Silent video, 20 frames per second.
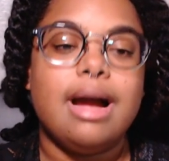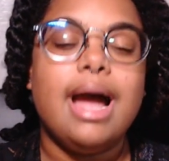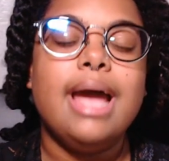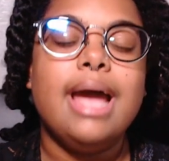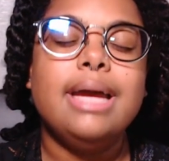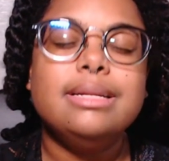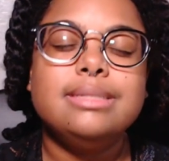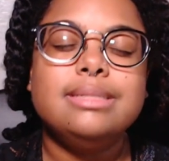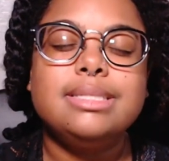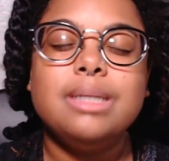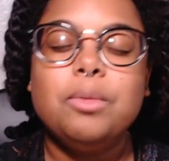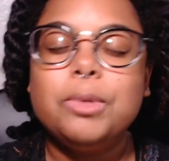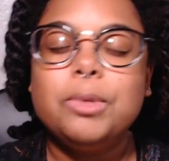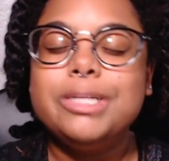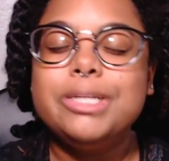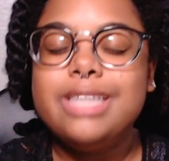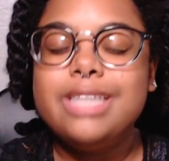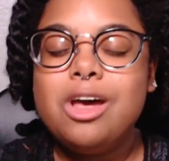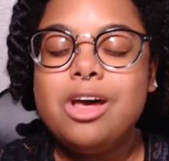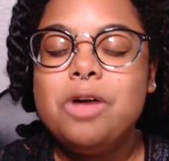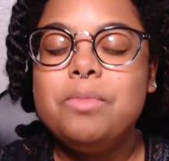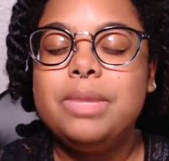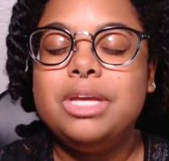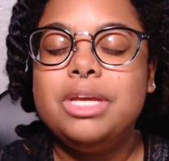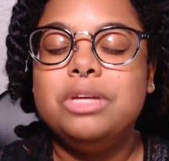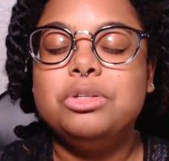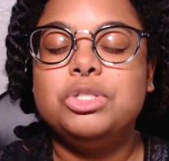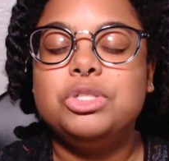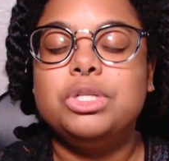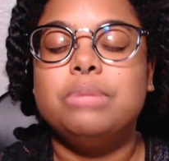I had someone tell me
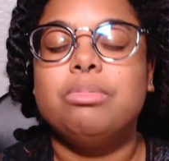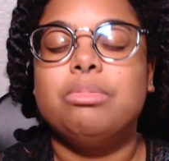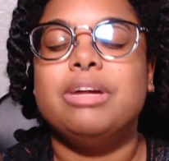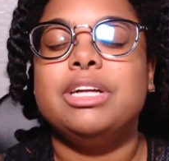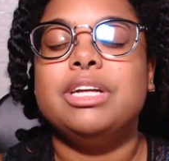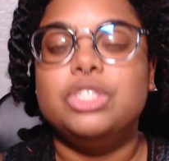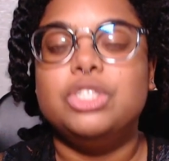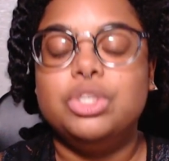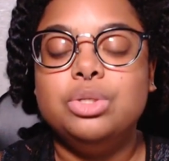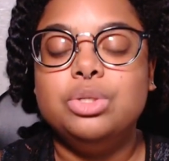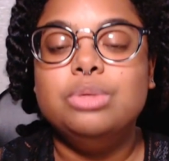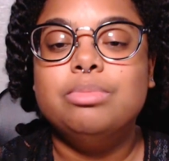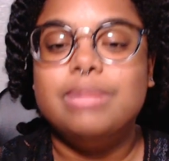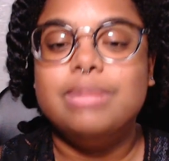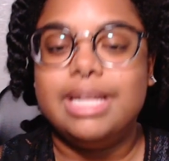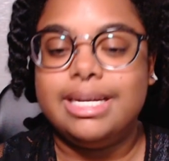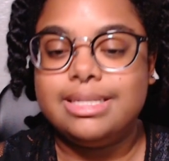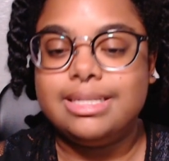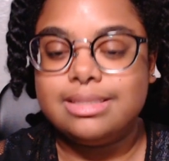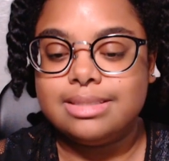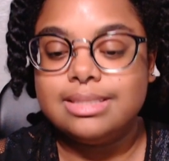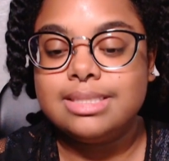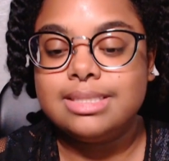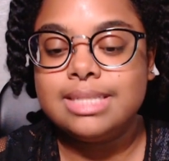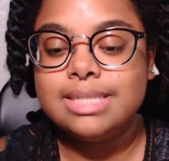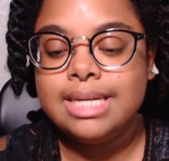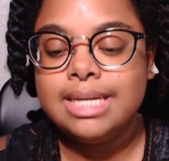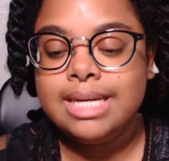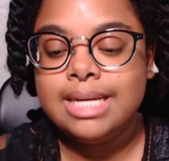you should bring two blazers.